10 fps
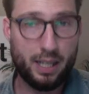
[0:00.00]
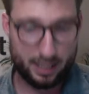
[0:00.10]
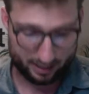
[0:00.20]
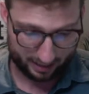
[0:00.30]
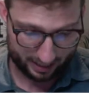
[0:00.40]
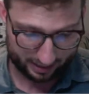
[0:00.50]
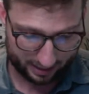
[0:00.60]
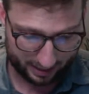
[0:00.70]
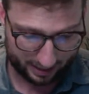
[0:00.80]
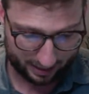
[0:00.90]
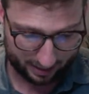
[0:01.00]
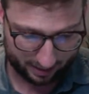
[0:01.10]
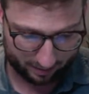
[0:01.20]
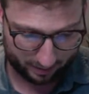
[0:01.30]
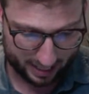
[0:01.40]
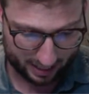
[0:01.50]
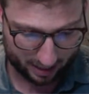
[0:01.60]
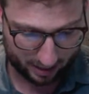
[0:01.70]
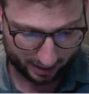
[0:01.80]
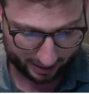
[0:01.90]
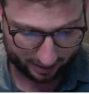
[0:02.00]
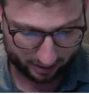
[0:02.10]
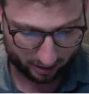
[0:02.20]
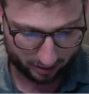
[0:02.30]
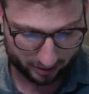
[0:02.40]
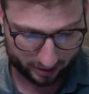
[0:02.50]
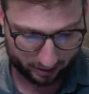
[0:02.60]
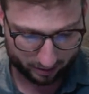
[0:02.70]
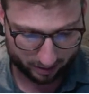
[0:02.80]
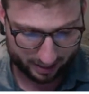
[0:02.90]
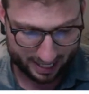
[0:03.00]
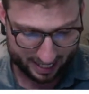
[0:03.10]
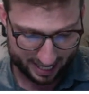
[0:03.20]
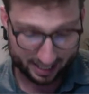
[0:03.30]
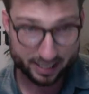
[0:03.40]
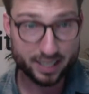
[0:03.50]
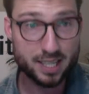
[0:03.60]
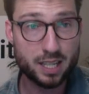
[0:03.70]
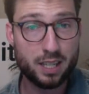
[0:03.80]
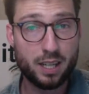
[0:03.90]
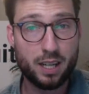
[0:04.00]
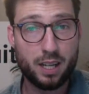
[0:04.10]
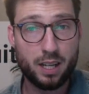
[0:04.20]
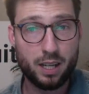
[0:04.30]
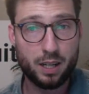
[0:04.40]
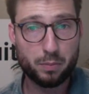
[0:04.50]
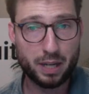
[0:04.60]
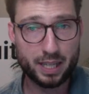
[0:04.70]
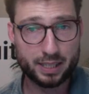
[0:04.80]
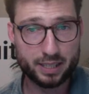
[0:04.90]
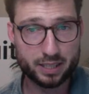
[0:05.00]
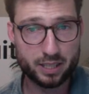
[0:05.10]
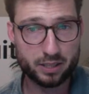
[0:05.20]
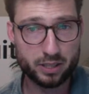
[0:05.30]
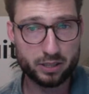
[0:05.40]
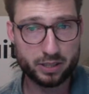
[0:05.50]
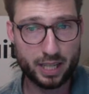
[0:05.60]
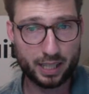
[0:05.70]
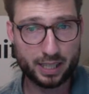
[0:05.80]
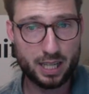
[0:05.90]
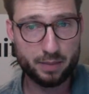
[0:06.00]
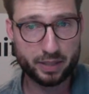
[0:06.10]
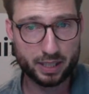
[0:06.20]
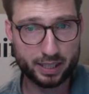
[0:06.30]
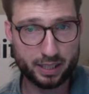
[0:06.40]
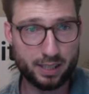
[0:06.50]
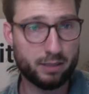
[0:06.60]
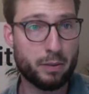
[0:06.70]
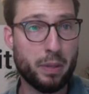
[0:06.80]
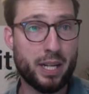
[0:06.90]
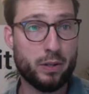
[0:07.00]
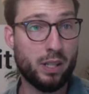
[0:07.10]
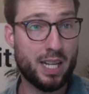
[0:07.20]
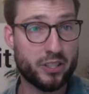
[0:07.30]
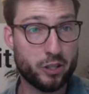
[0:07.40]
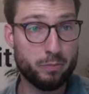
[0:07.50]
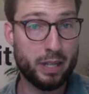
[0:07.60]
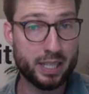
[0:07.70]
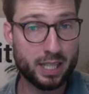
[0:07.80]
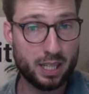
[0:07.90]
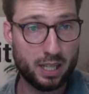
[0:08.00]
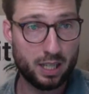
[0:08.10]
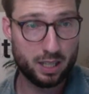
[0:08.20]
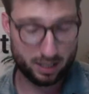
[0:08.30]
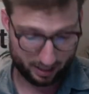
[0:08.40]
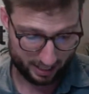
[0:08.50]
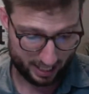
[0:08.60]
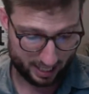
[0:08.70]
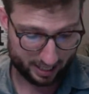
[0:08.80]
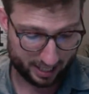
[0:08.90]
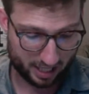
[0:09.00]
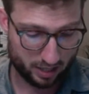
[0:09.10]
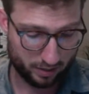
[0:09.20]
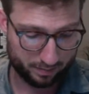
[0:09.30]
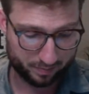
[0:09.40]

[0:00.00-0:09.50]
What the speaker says: So that's, we kind of call it like the SoloSuit debt answer product. You just go to solosuit.com and click the reply to a lawsuit button and you get going.